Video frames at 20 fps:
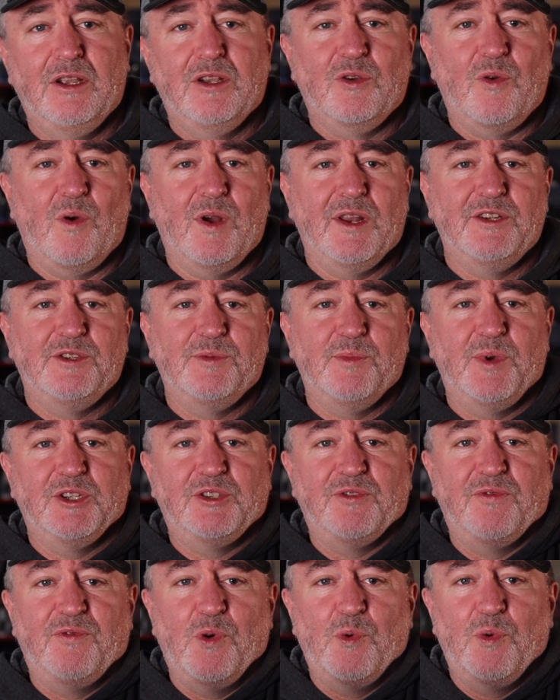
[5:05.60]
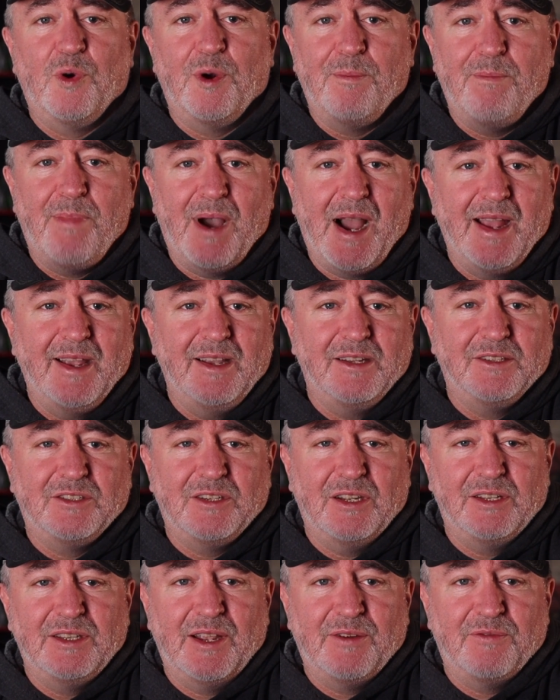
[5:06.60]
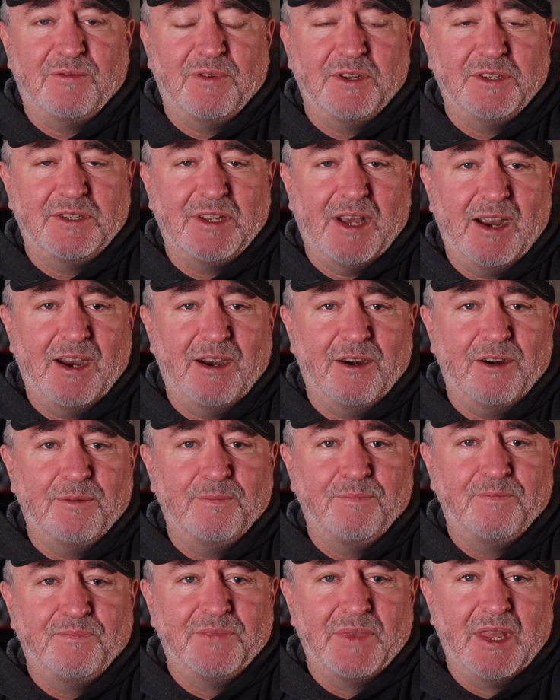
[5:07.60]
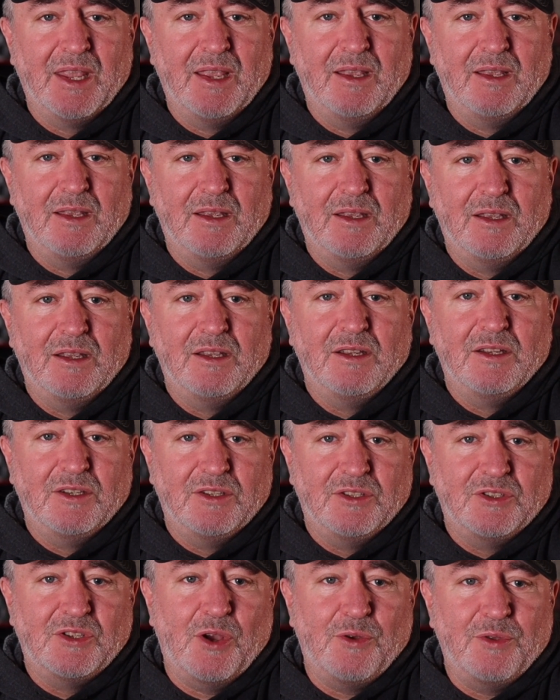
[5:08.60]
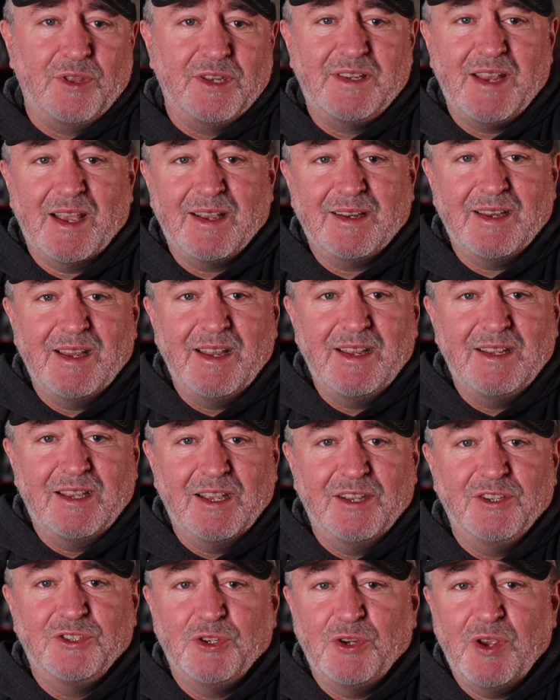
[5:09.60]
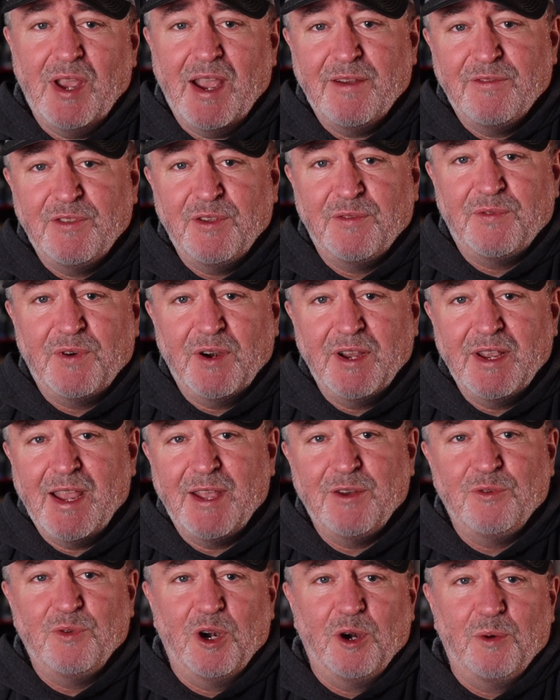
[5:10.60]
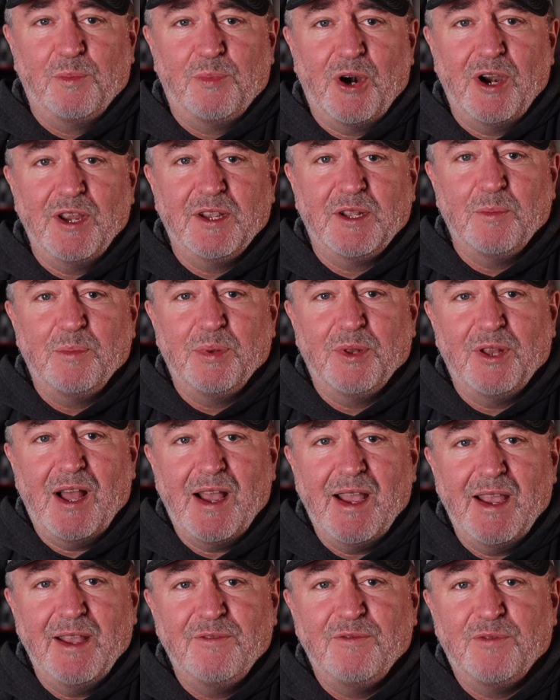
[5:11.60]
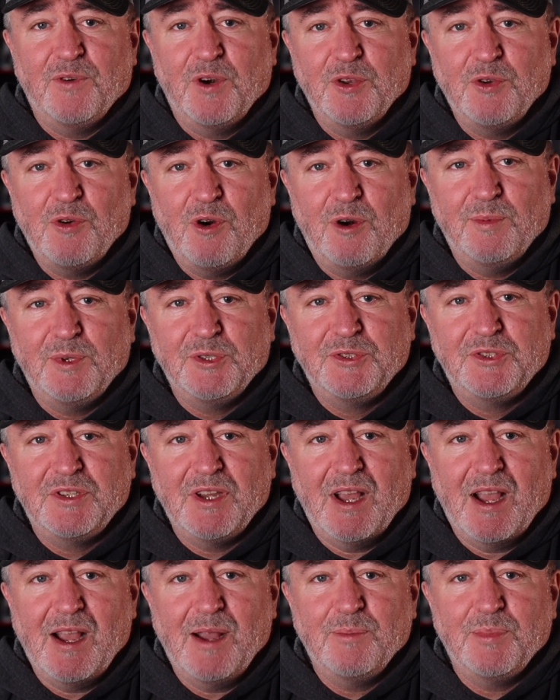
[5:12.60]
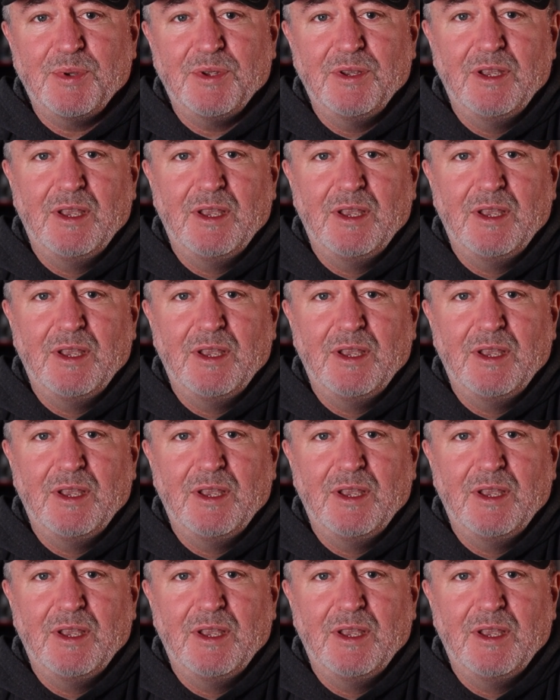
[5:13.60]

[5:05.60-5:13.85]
quite as much forward bias on that front tire. So the technique is you have the front and rear brake applied for a normal stop.